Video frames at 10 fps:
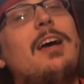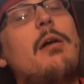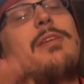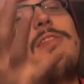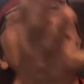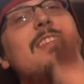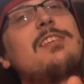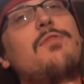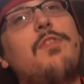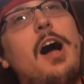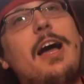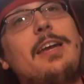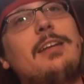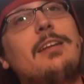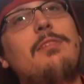I mean, this is
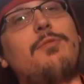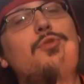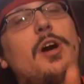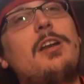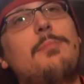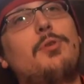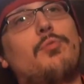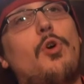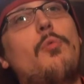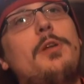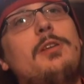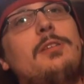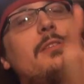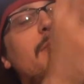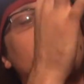fine. If you're trying to build
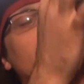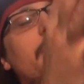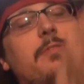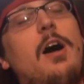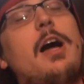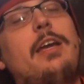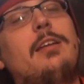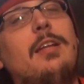Roman fine.